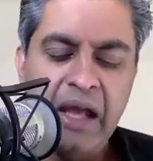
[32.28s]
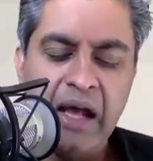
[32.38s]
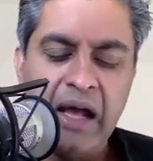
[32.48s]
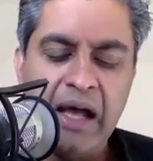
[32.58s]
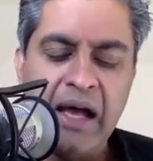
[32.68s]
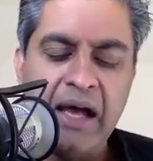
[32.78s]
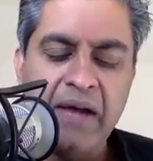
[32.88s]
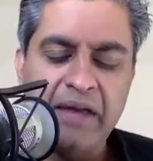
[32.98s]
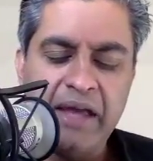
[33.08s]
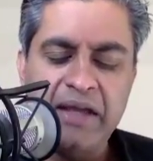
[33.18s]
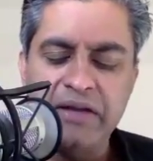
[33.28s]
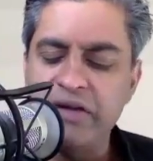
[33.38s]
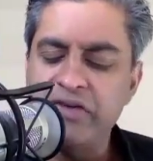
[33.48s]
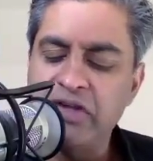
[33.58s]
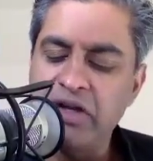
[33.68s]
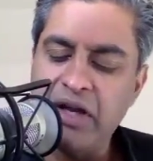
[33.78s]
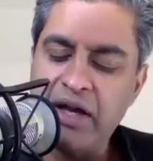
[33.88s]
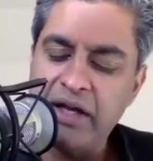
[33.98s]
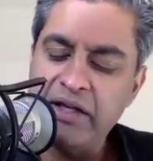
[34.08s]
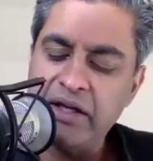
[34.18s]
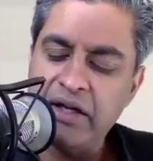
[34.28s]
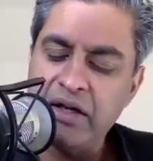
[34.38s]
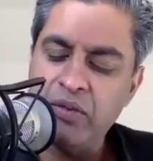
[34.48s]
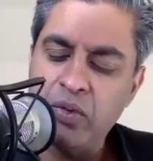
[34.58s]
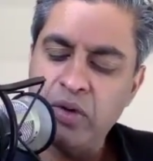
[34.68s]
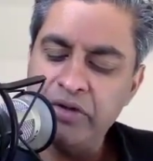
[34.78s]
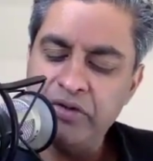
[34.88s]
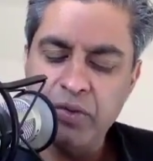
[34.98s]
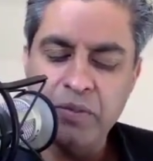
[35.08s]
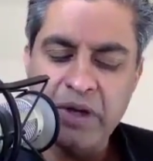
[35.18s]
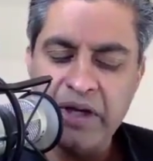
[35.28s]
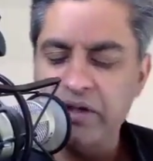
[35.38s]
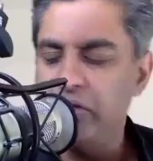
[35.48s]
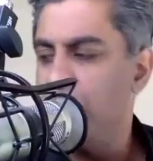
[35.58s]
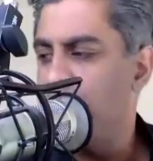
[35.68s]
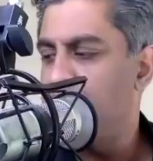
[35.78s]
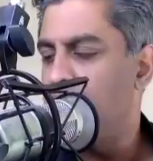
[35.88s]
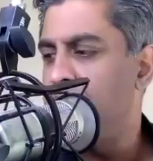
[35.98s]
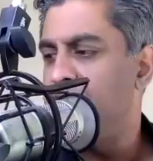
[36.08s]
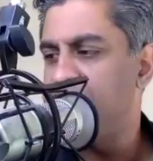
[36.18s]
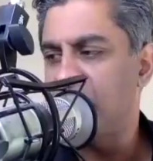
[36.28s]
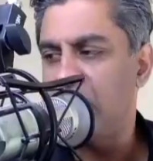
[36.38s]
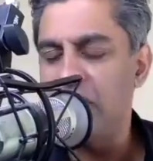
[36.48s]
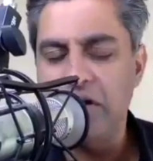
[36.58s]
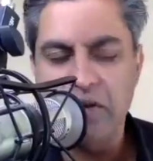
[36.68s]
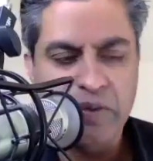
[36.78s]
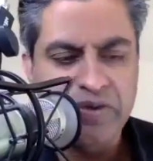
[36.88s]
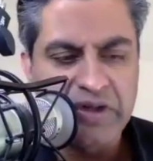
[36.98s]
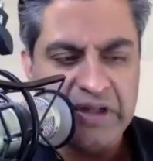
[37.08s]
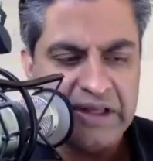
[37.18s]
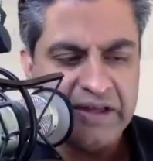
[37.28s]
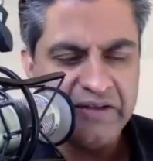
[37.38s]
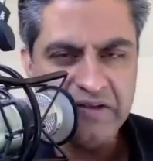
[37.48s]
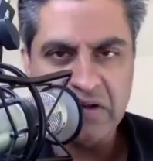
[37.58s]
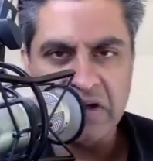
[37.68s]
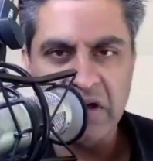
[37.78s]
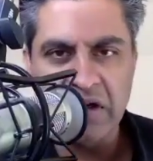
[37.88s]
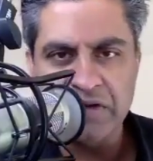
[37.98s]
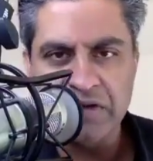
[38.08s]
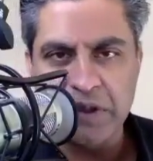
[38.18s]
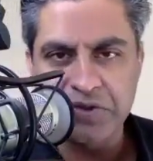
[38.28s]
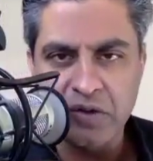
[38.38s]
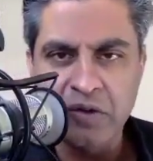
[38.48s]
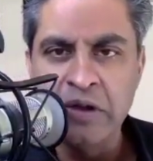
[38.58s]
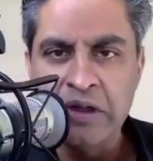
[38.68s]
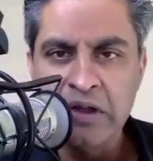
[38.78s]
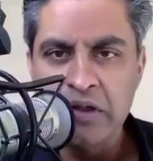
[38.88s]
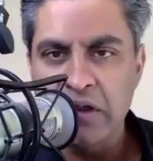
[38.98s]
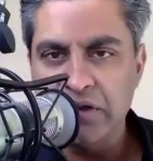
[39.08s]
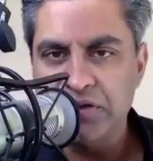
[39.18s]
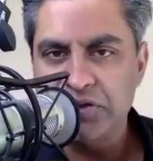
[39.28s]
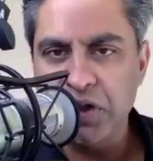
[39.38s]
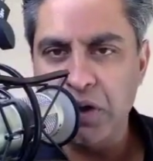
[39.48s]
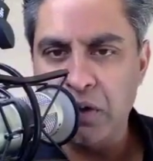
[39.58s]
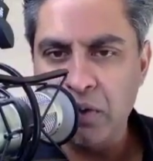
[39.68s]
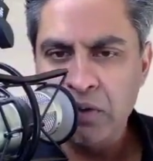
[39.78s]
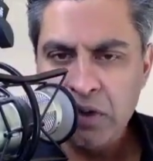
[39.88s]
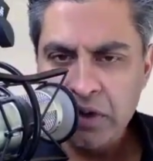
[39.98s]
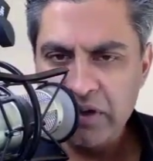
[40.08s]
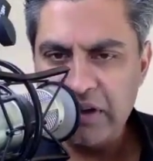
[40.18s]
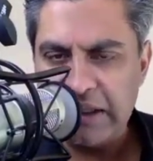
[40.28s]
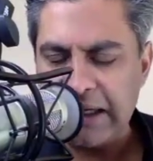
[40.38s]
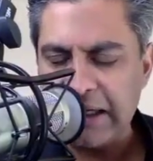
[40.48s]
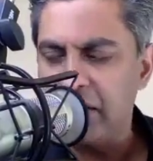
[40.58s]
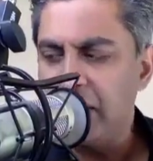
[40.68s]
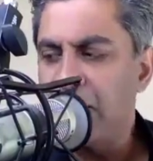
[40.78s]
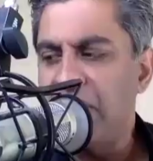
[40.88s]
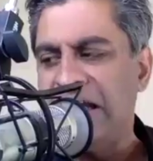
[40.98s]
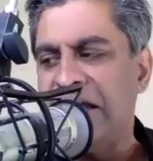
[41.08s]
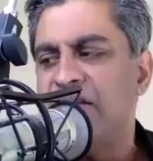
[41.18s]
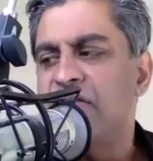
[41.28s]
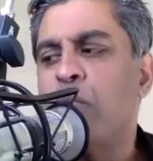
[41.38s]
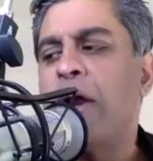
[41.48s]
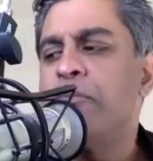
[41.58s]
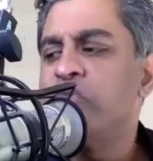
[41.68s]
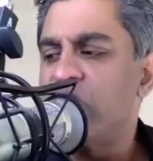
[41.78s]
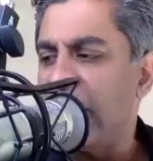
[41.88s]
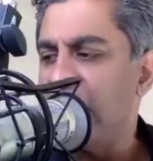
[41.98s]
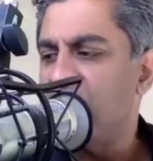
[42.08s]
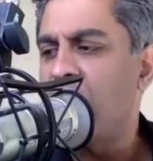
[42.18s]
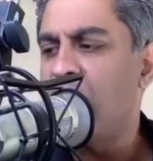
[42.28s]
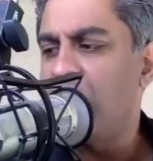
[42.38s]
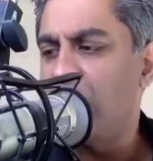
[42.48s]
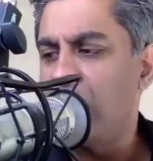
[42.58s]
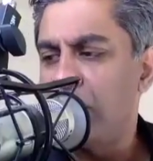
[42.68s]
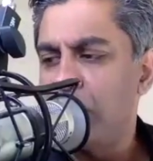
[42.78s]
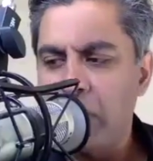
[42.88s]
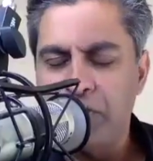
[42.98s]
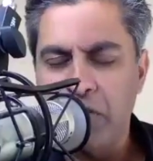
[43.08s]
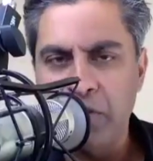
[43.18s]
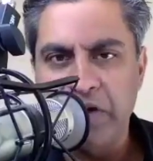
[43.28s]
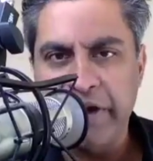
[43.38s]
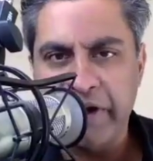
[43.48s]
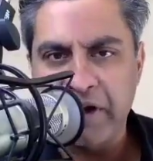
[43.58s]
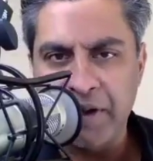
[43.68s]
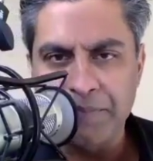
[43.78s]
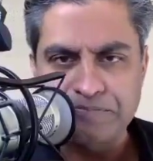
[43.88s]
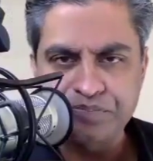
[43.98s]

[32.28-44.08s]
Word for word: Uh, hey, listen, I uh, want to remind you before we get started here with today's uh, special uh, show that there is a website called wealthformula.com.